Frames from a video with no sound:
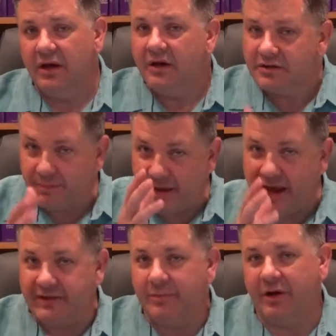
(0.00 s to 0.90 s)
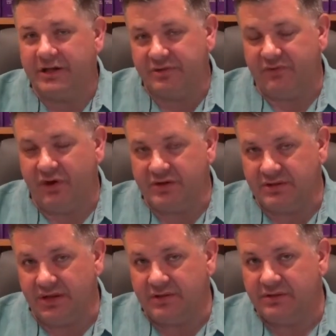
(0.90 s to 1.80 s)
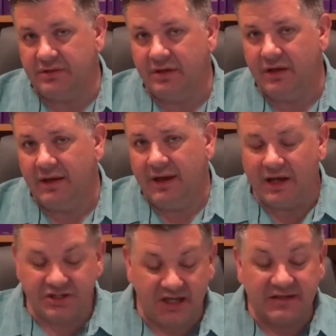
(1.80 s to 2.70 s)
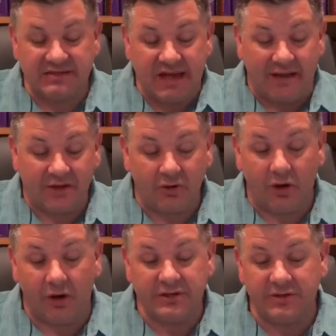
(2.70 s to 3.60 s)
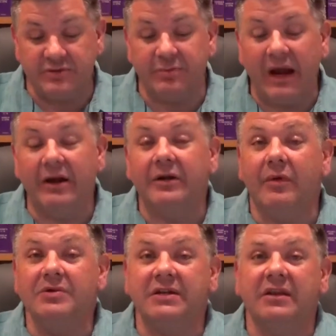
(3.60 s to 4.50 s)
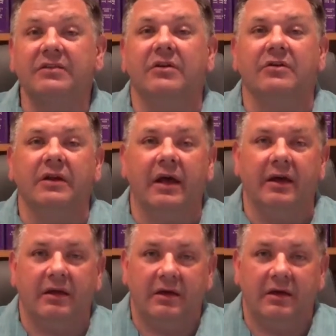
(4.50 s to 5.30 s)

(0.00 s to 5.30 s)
to pay the punishment for our sins. And Jesus died on the cross. He was buried. He rose again the third day.